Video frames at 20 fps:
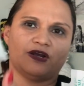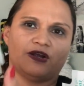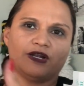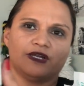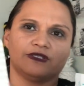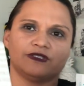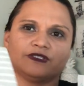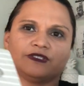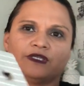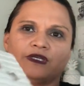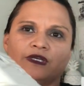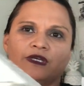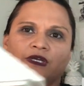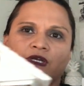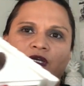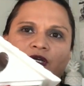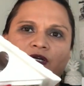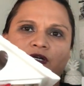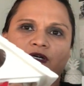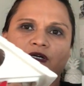hearts
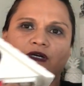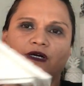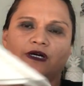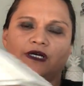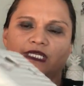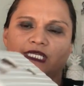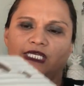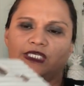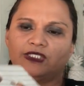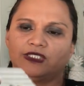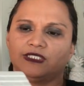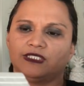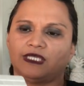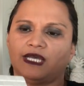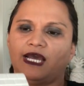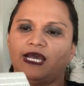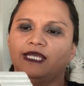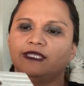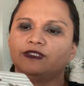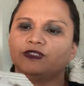on each
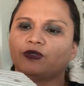side.